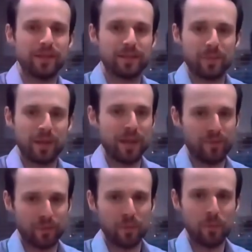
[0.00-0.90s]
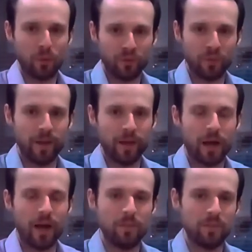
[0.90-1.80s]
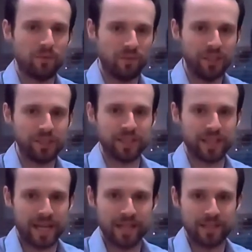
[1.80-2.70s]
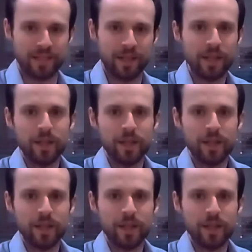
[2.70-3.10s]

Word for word: as something even more familiar. I'm the features editor,